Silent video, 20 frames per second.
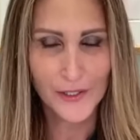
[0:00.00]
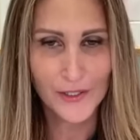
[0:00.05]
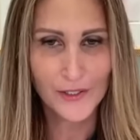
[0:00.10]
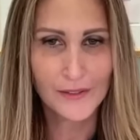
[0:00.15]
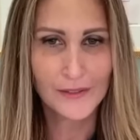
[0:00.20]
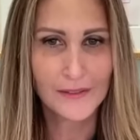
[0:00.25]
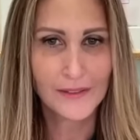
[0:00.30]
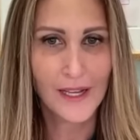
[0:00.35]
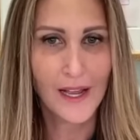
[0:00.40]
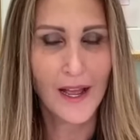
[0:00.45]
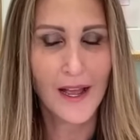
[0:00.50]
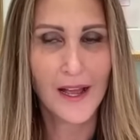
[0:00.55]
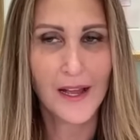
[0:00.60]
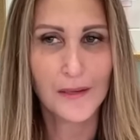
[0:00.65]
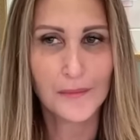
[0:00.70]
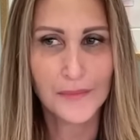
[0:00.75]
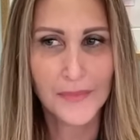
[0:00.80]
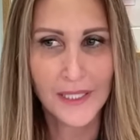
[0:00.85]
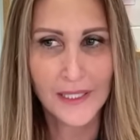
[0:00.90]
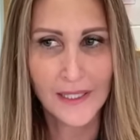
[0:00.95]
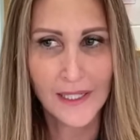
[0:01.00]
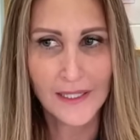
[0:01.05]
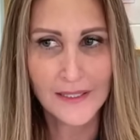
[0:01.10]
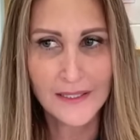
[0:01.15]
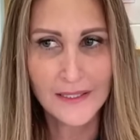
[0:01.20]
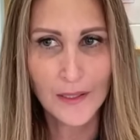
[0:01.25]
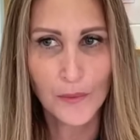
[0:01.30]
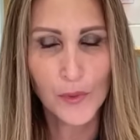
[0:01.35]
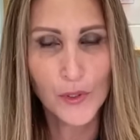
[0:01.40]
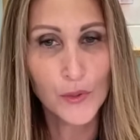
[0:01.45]
But Stephanie, privy
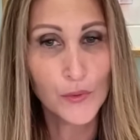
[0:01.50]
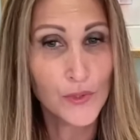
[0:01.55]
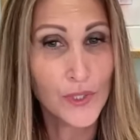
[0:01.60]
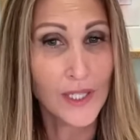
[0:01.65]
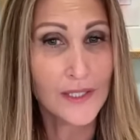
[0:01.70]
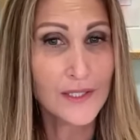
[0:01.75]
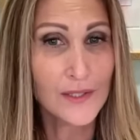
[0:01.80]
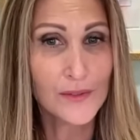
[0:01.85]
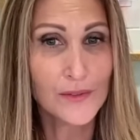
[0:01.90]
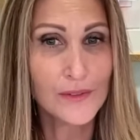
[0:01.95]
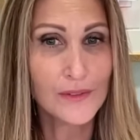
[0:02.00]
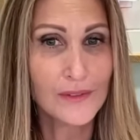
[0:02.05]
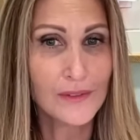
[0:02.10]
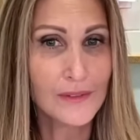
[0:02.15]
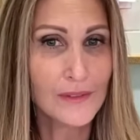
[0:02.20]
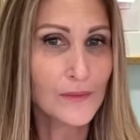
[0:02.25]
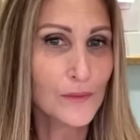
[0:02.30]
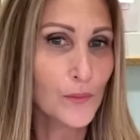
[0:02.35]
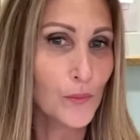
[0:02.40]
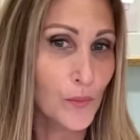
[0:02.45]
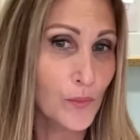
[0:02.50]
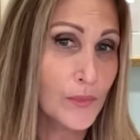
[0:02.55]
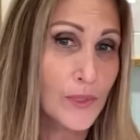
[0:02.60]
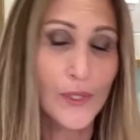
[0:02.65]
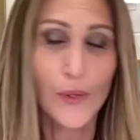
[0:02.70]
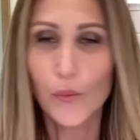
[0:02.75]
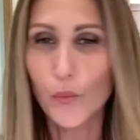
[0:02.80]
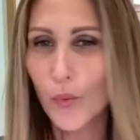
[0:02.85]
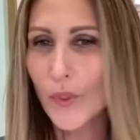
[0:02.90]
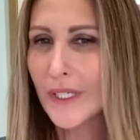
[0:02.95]
to their private moments,
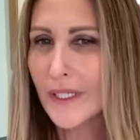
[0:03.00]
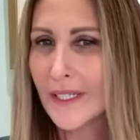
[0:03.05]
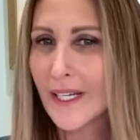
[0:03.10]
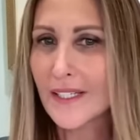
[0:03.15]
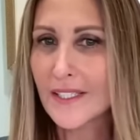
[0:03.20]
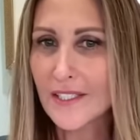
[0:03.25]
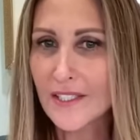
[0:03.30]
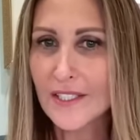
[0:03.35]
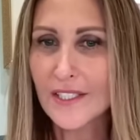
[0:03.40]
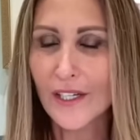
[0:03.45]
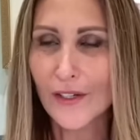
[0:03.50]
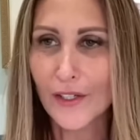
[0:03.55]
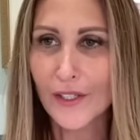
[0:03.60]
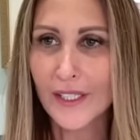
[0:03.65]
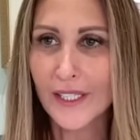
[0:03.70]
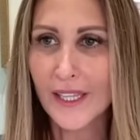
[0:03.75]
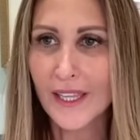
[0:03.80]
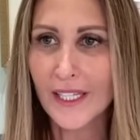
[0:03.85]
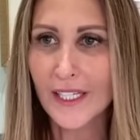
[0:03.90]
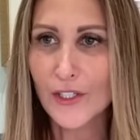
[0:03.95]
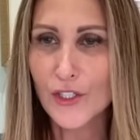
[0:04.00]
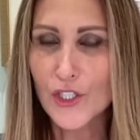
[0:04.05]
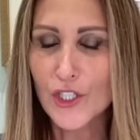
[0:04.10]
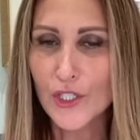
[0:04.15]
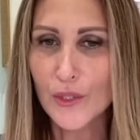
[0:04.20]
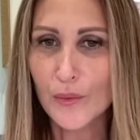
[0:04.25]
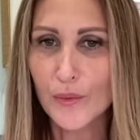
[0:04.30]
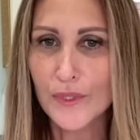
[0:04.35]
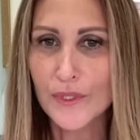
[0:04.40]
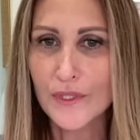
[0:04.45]
saw a different side of
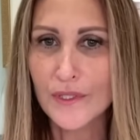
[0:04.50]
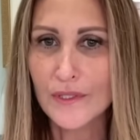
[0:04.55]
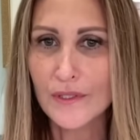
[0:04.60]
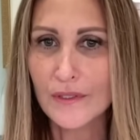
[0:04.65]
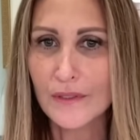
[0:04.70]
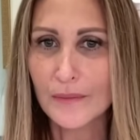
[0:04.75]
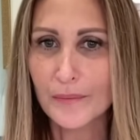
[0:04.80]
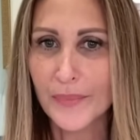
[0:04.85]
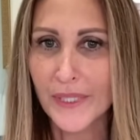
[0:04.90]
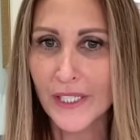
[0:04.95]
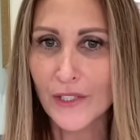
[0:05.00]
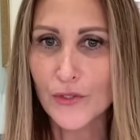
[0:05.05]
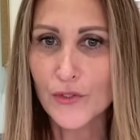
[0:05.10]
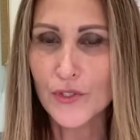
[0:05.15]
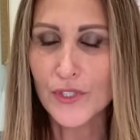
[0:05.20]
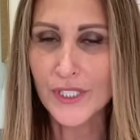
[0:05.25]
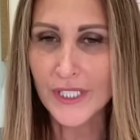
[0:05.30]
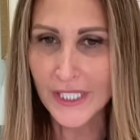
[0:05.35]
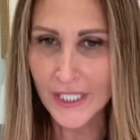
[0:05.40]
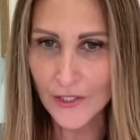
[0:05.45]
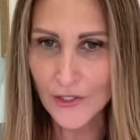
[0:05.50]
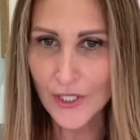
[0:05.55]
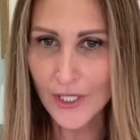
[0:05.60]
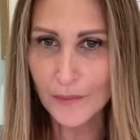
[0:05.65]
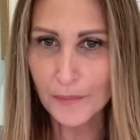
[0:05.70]
Melania. She was not